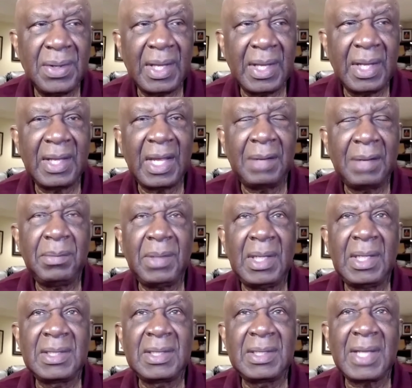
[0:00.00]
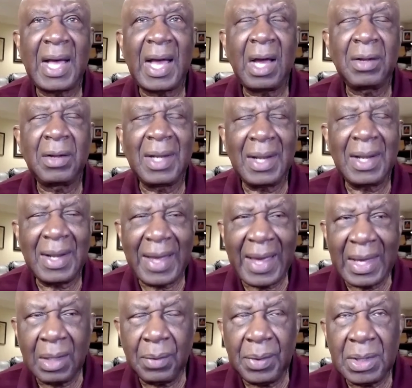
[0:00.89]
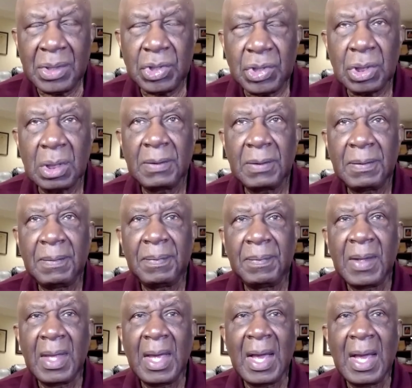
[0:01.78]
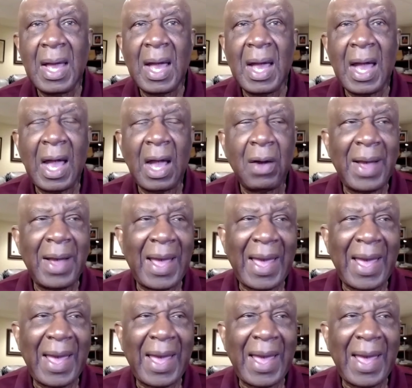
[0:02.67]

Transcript: then that means our language, our